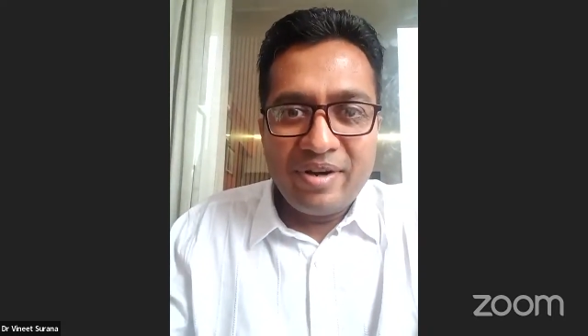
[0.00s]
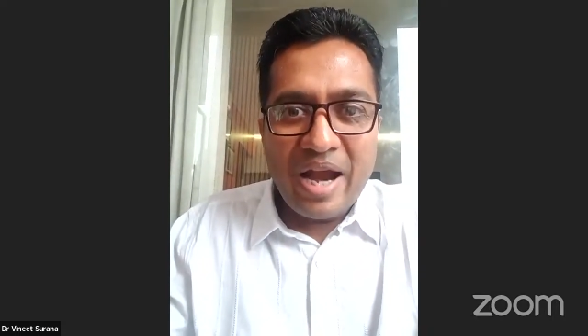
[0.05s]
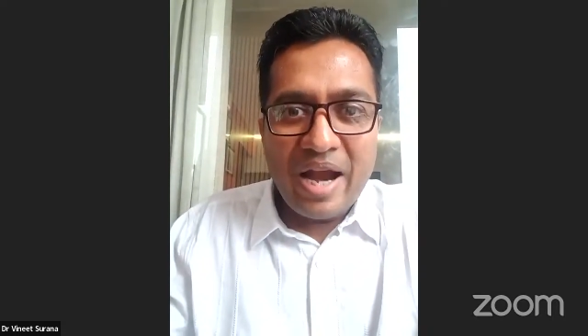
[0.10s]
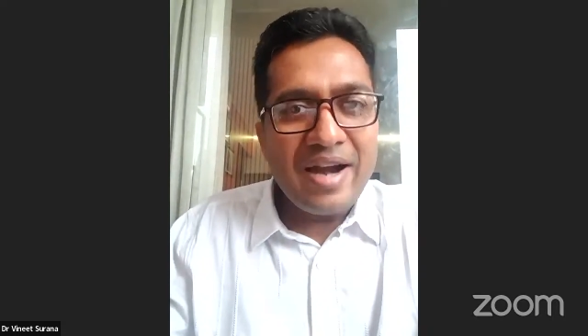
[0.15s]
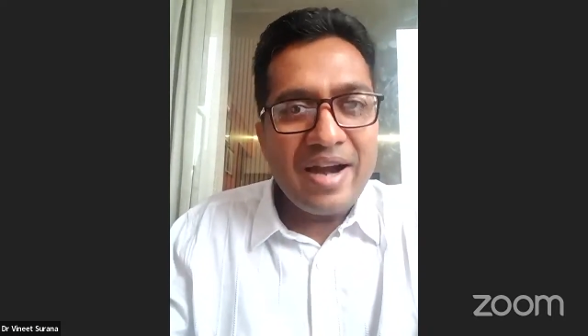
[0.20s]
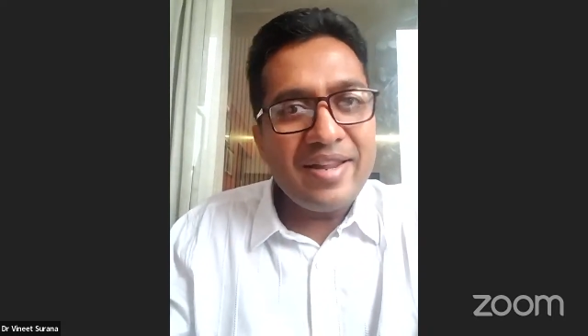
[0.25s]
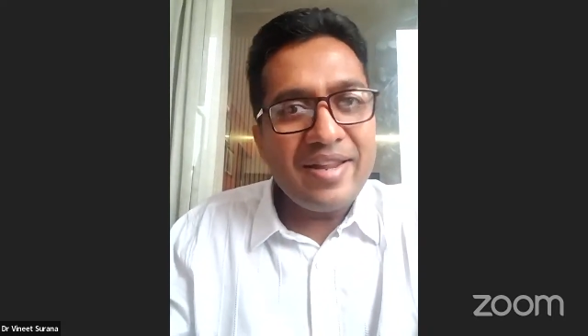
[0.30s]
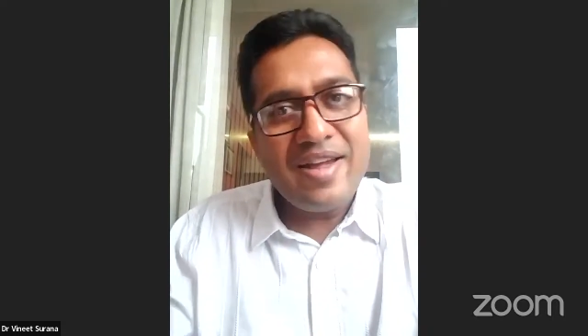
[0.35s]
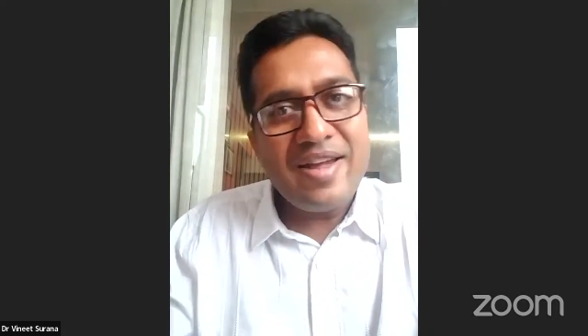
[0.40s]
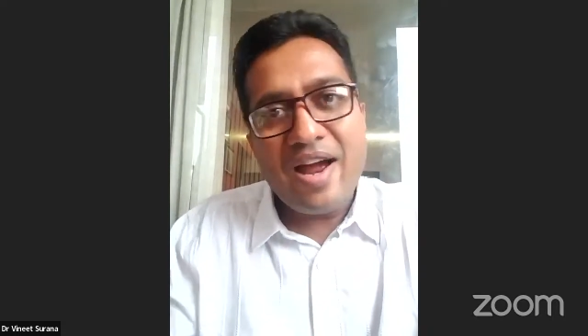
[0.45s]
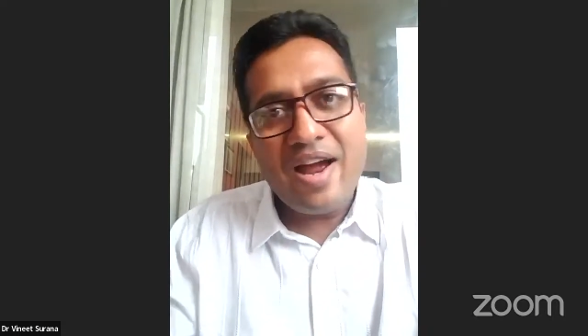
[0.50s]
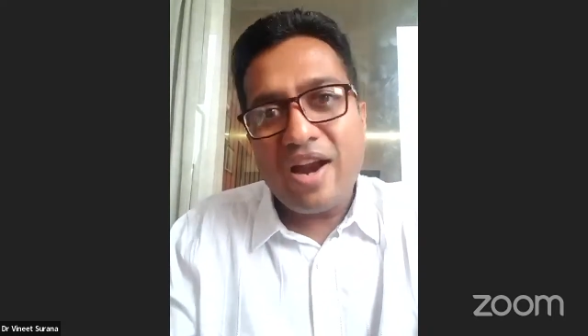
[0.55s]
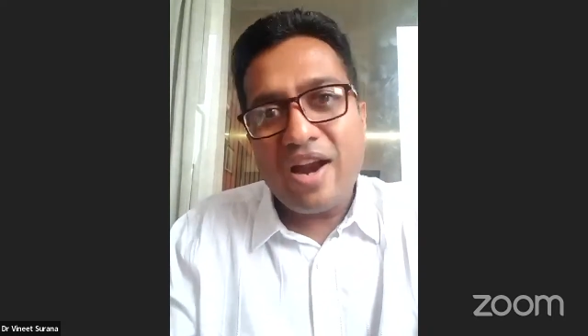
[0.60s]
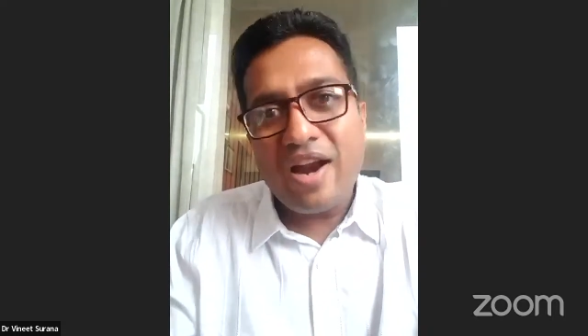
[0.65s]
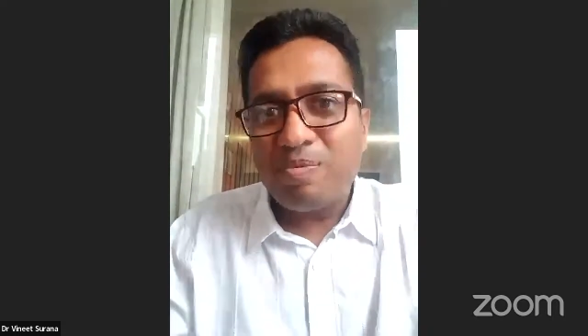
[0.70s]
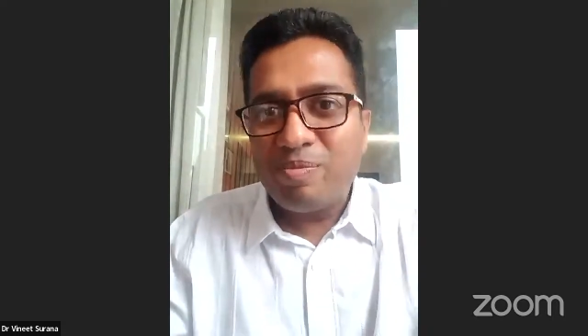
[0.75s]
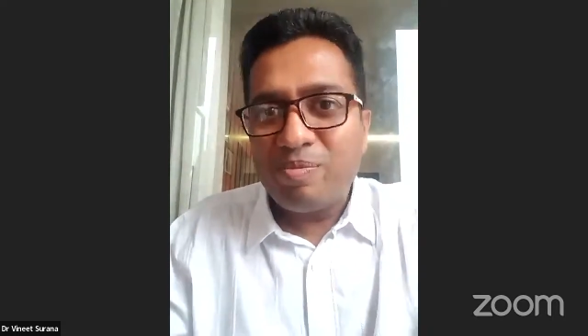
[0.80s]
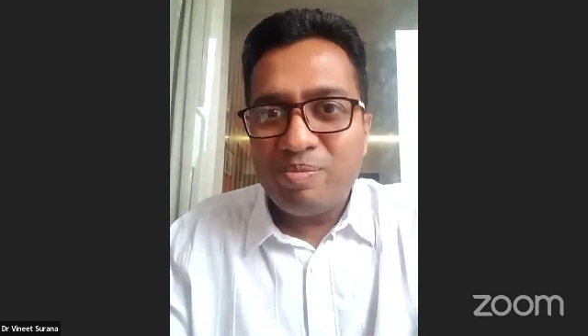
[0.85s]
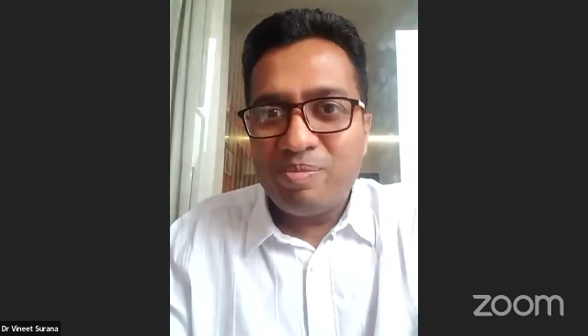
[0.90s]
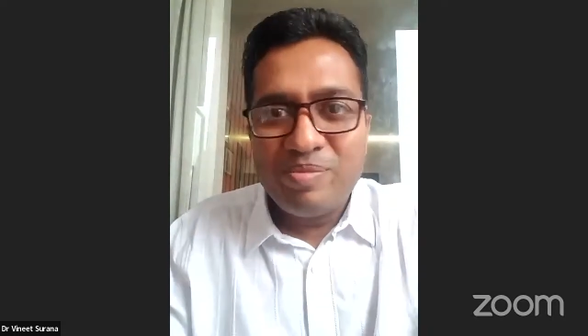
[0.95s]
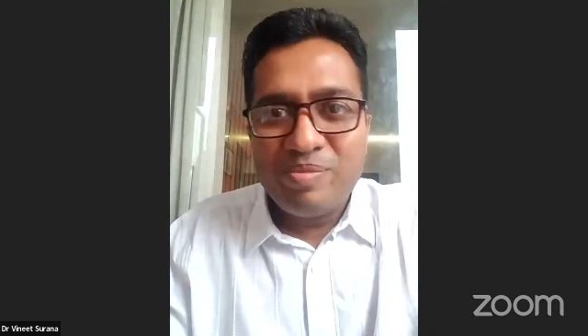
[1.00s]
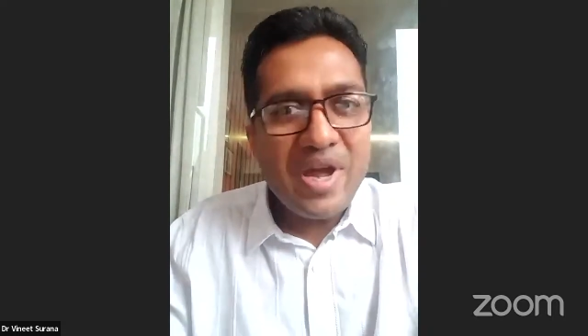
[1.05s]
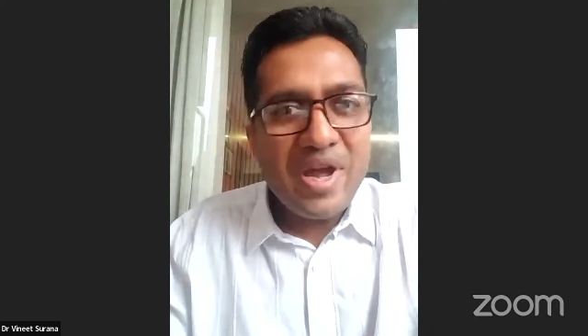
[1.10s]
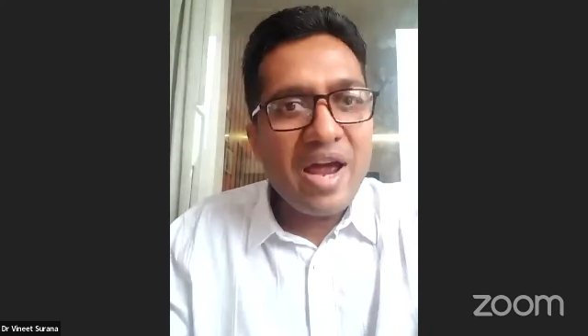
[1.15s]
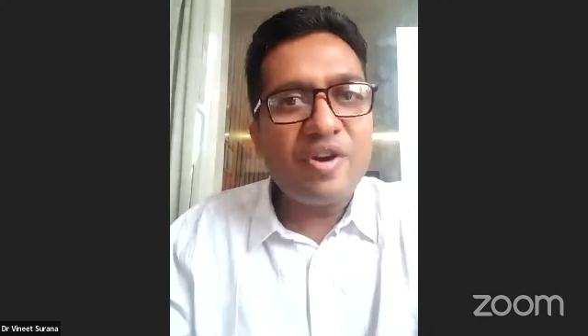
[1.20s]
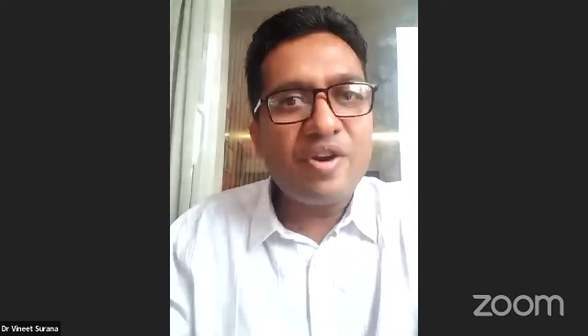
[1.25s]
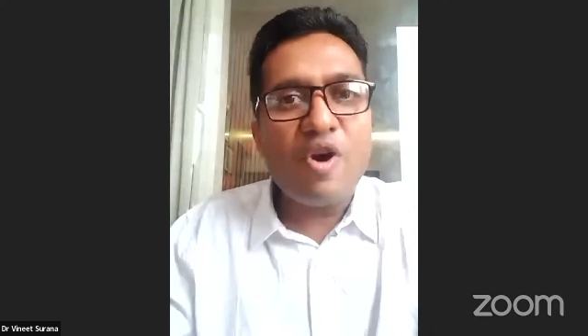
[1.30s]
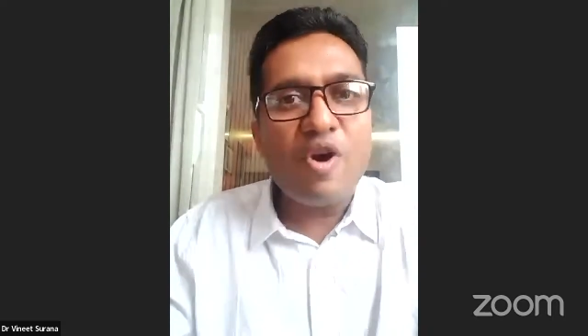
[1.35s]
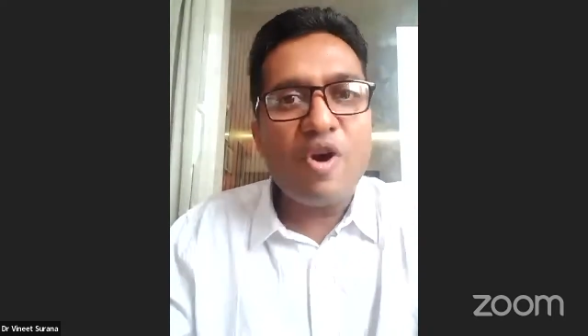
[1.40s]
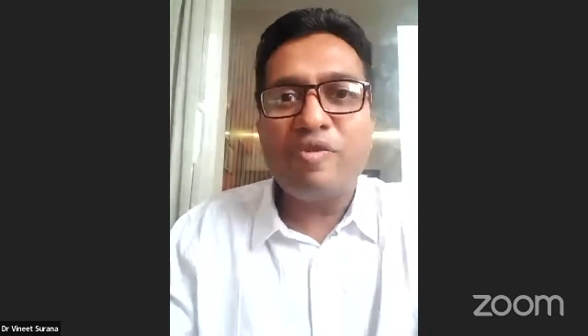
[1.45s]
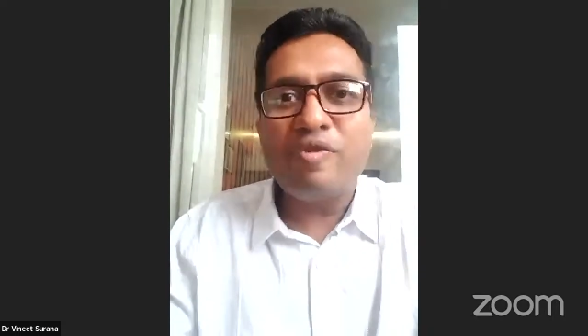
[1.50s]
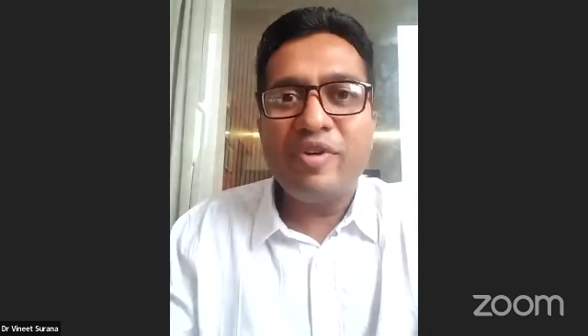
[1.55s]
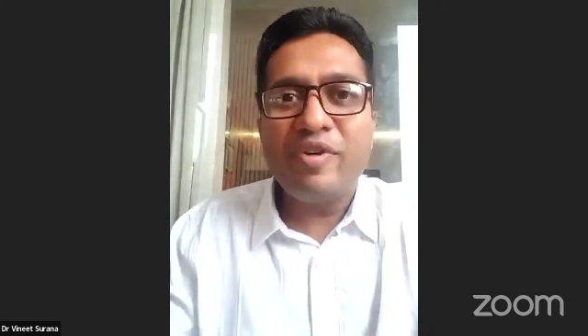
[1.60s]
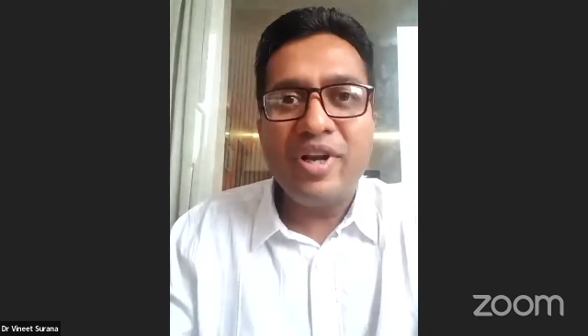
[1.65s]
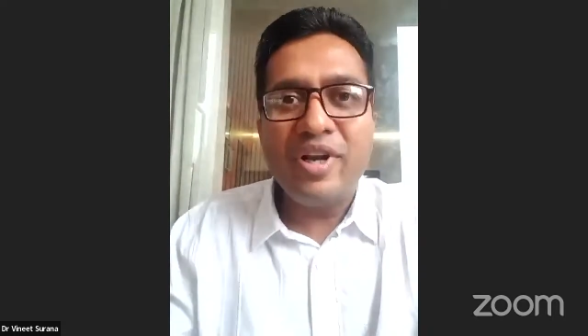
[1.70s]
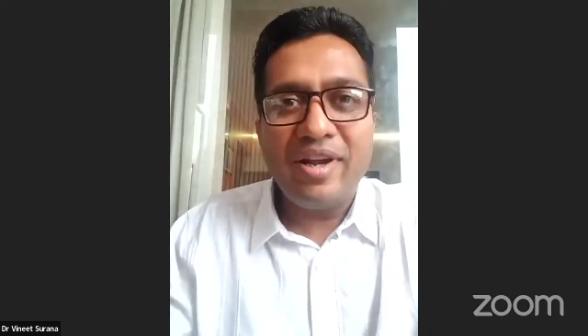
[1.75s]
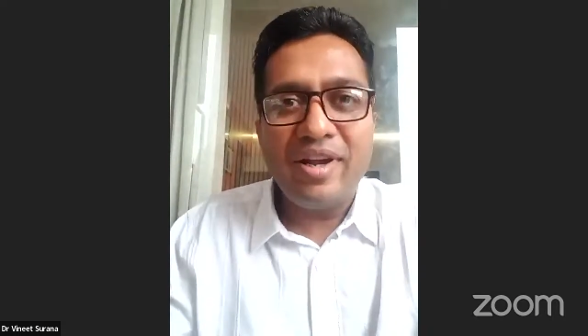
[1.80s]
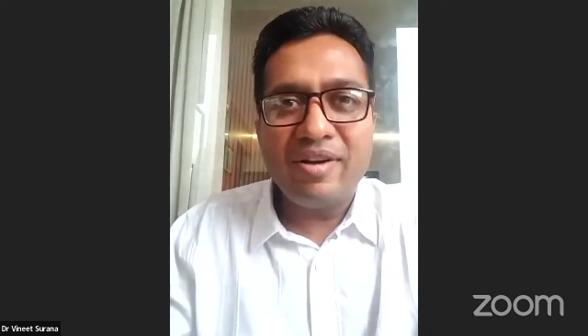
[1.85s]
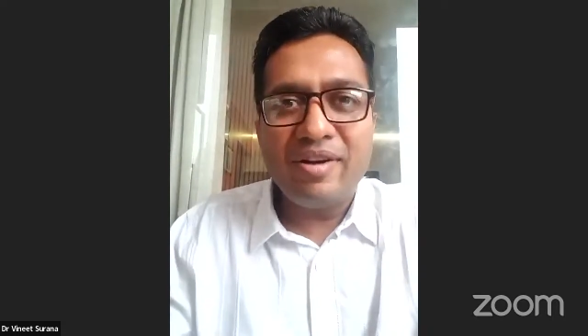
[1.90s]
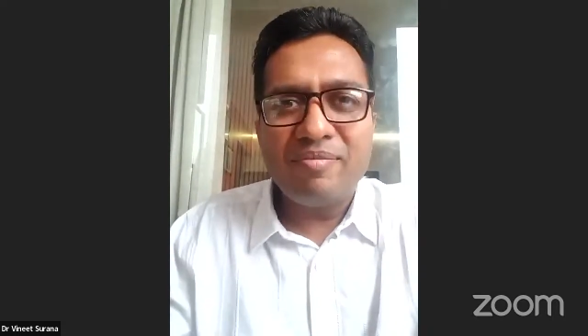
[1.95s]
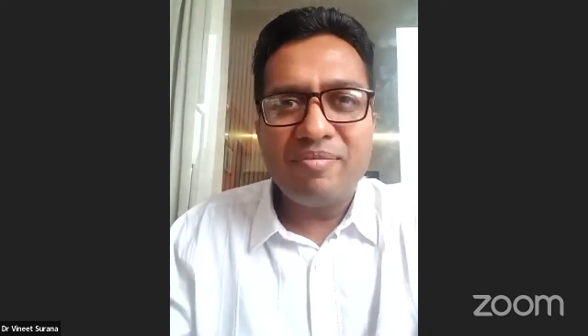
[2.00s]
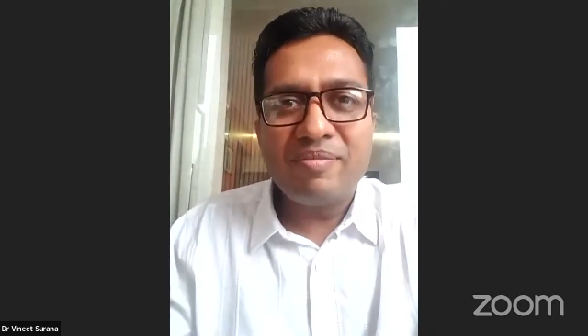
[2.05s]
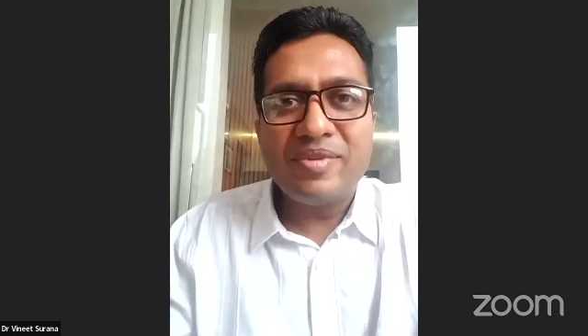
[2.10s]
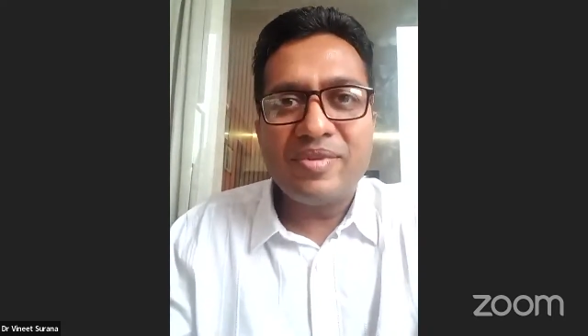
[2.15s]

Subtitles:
And they are not feeling,